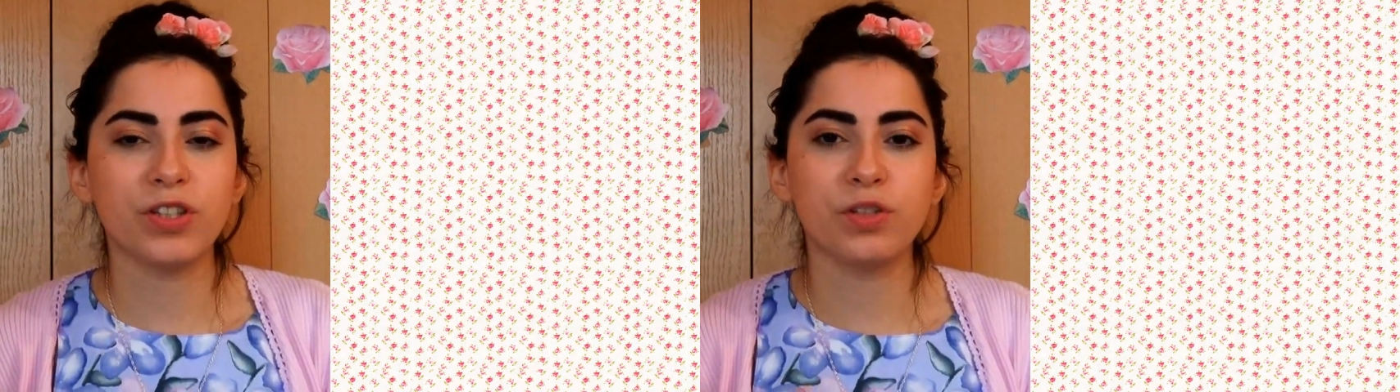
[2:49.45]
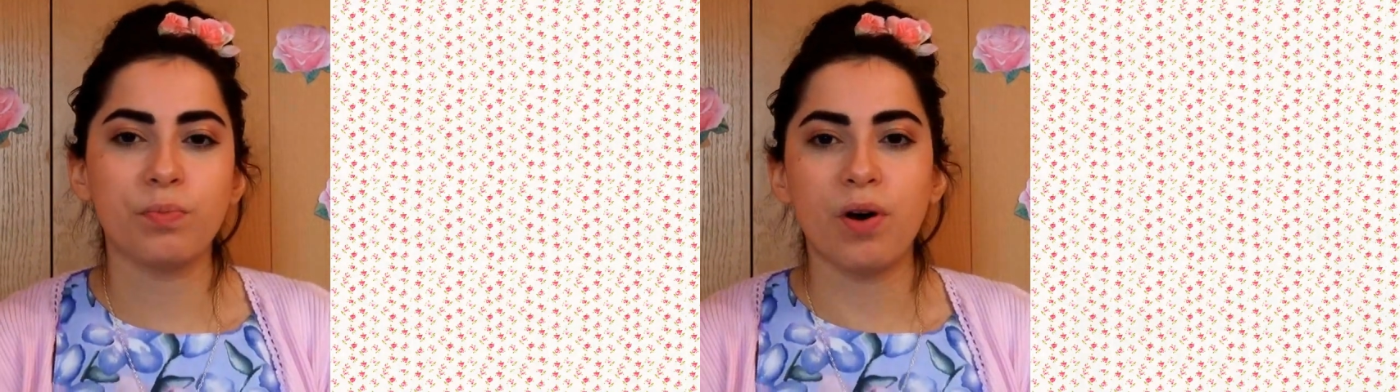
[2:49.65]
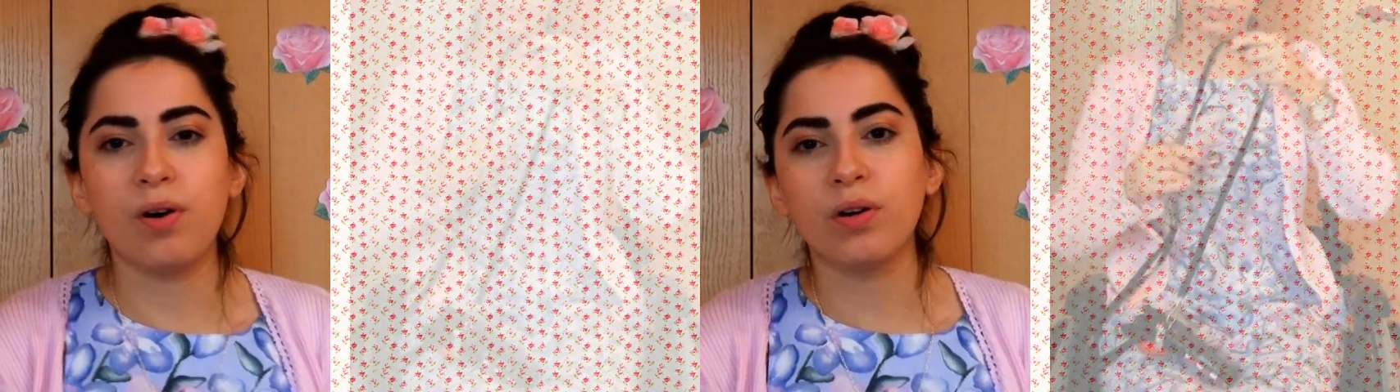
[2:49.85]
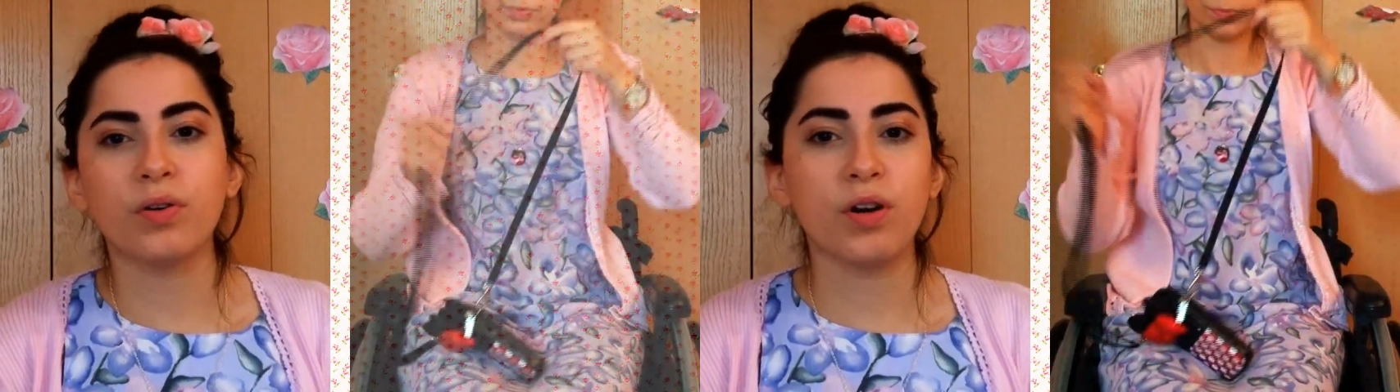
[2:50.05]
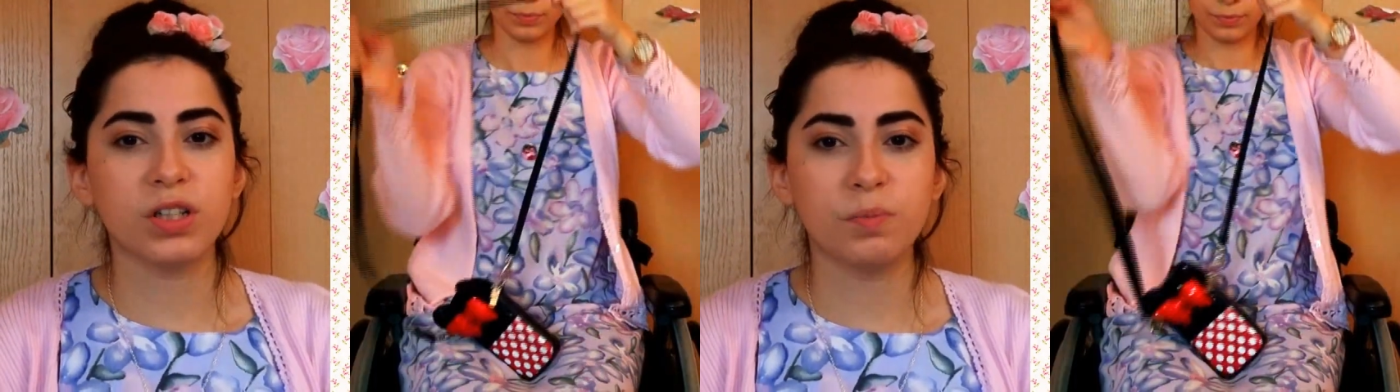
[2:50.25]
small
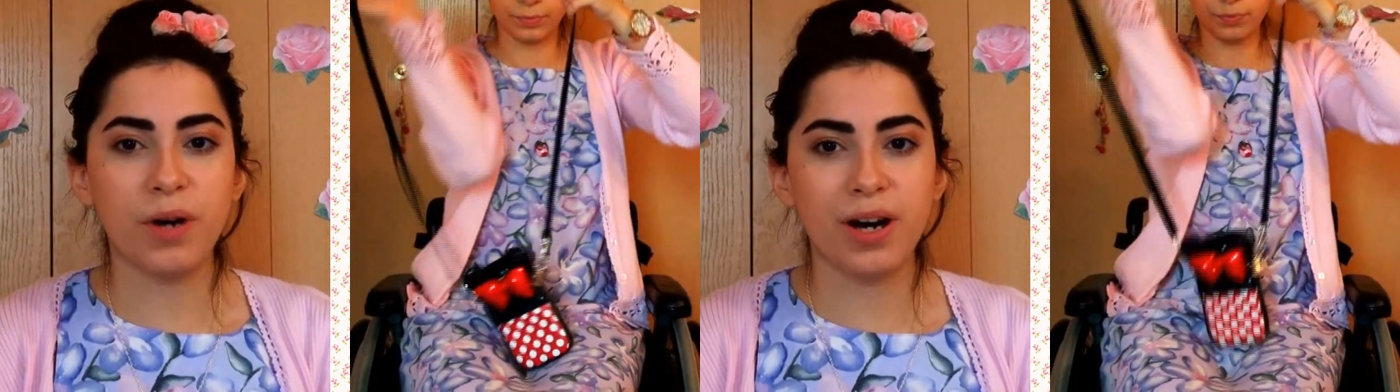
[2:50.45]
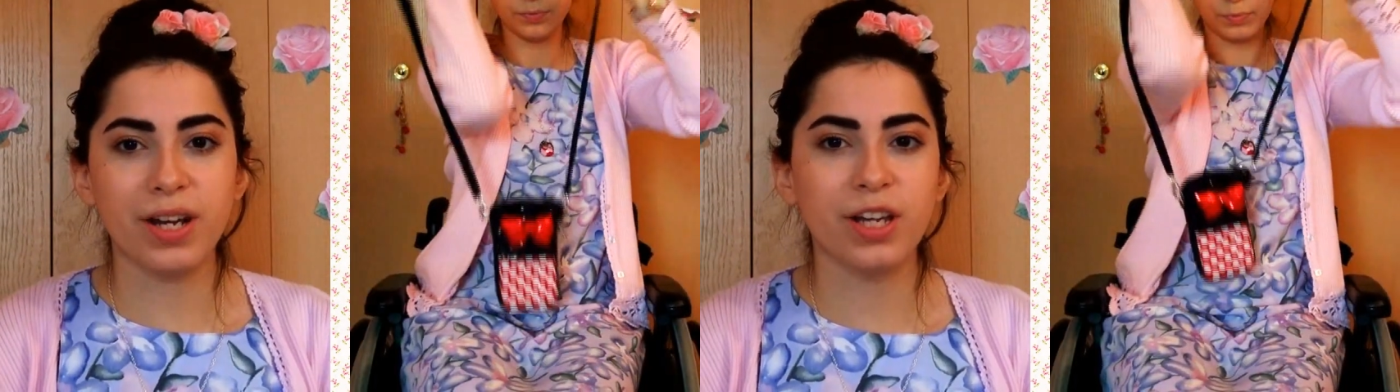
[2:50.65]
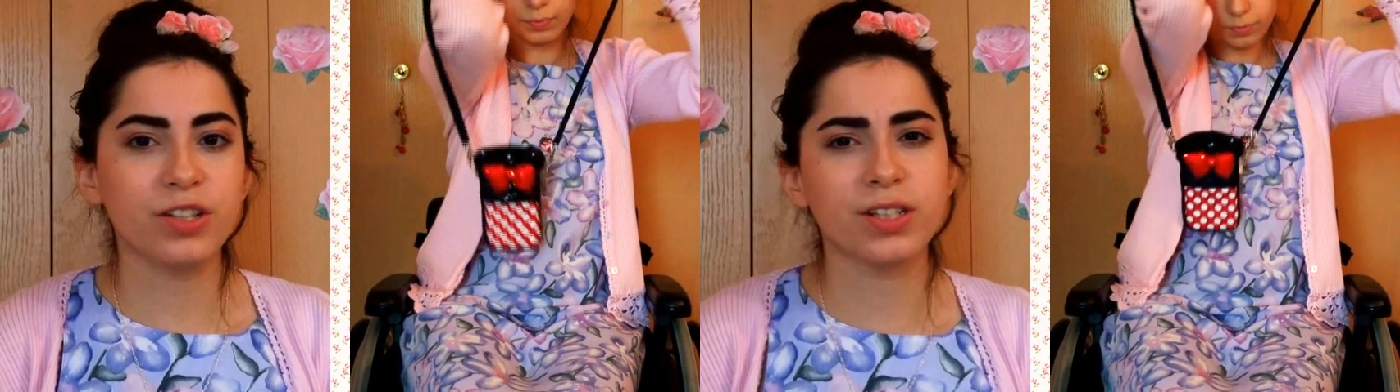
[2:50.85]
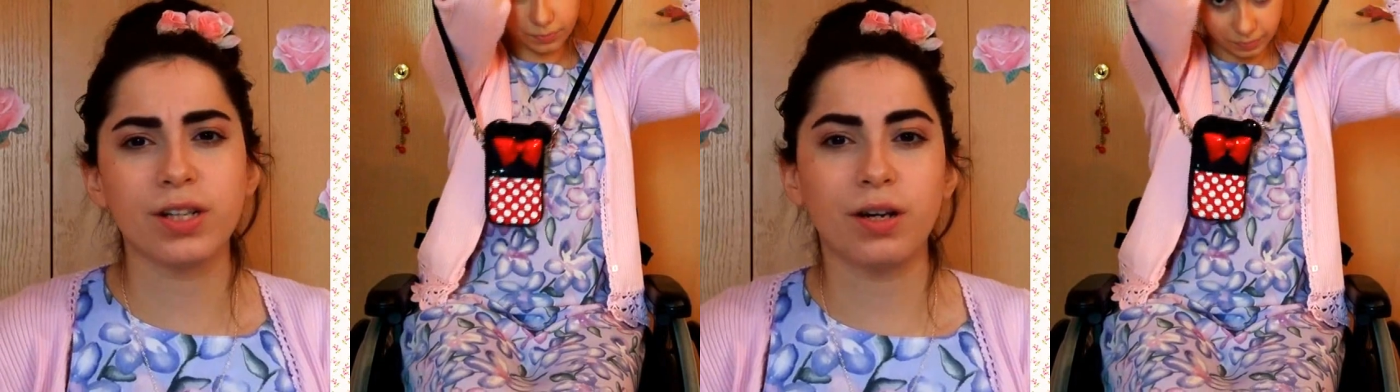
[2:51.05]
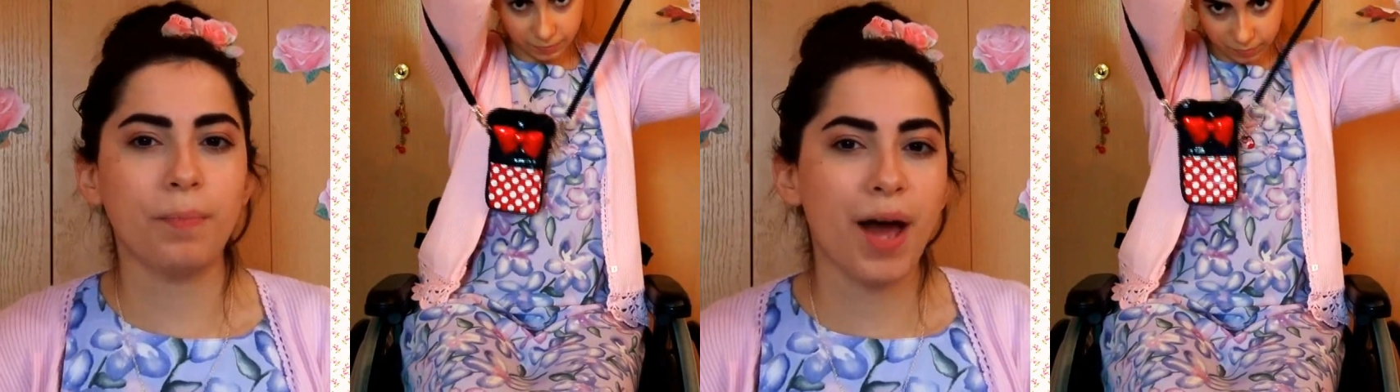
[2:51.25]
crossbody, just a
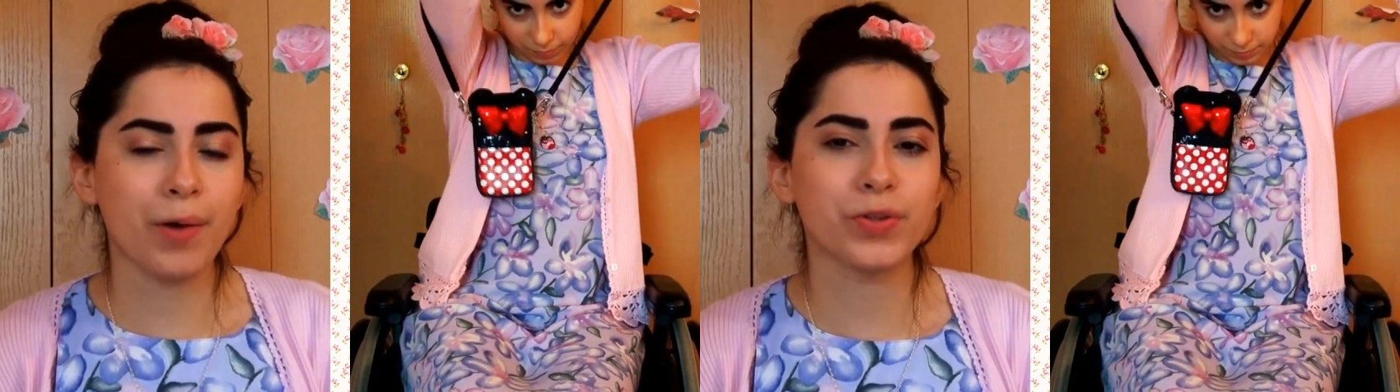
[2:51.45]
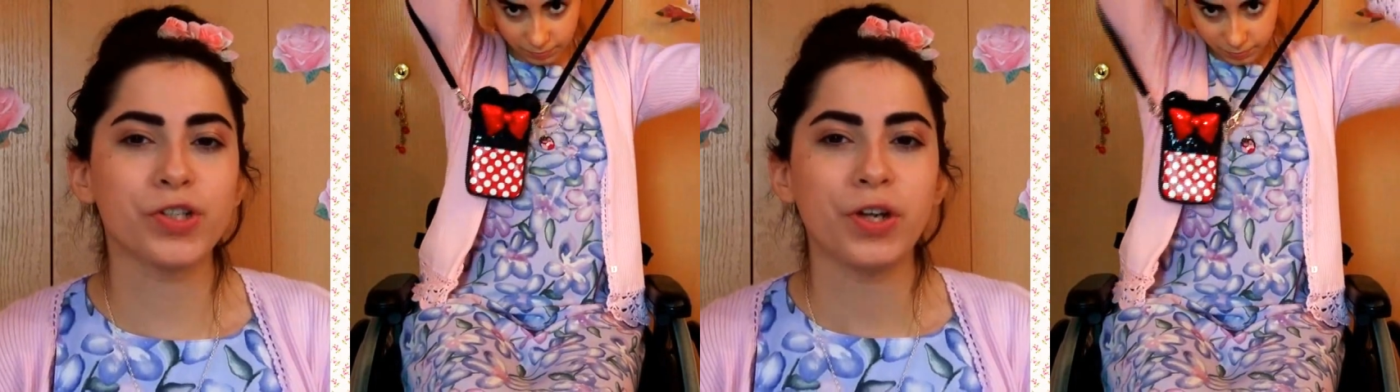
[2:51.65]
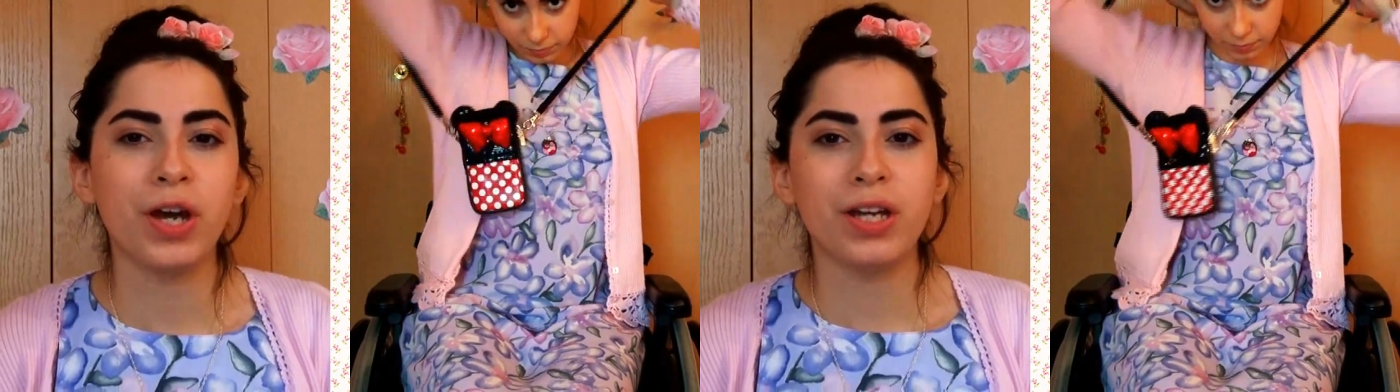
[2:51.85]
little pouch